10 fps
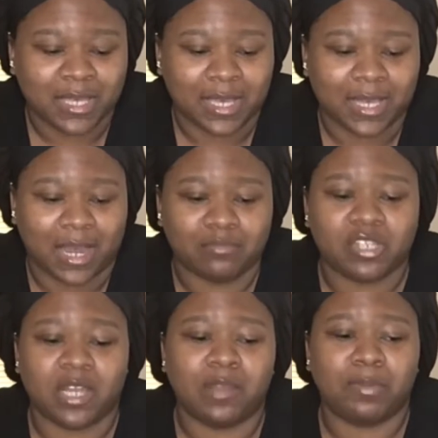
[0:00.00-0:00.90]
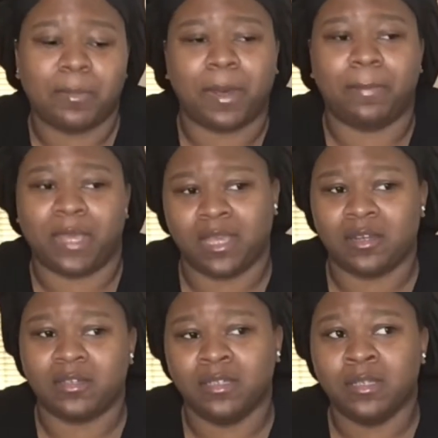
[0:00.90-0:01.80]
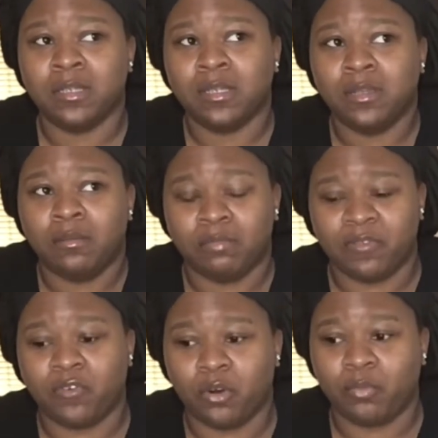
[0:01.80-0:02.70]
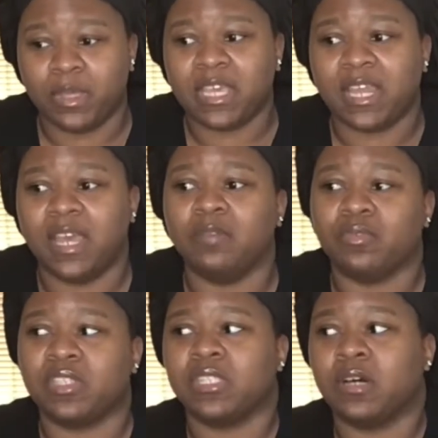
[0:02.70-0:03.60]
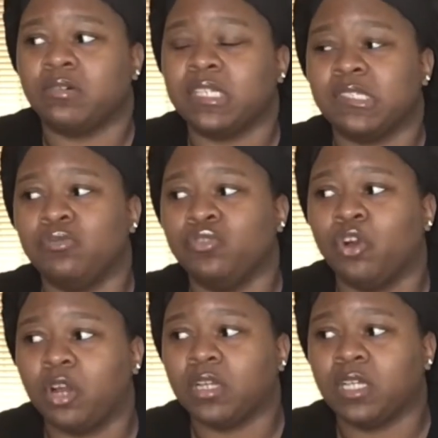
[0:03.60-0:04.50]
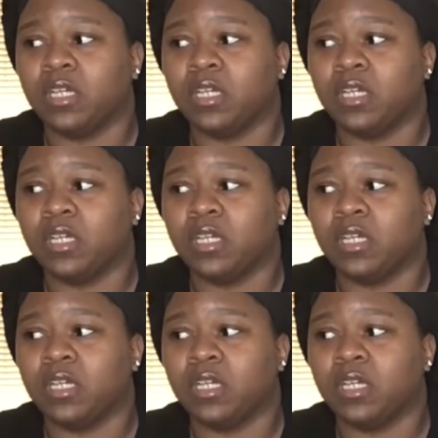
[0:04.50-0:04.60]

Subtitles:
And I'm trying to be prepared before we get hit with snow because New York,